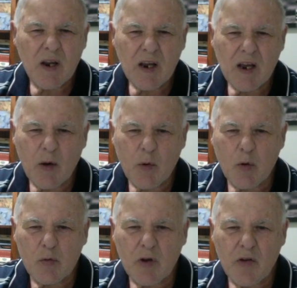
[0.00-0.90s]
Now, we all
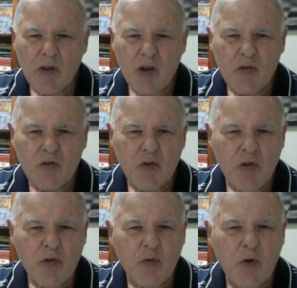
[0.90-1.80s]
know those
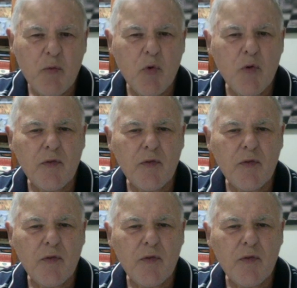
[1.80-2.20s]
3-move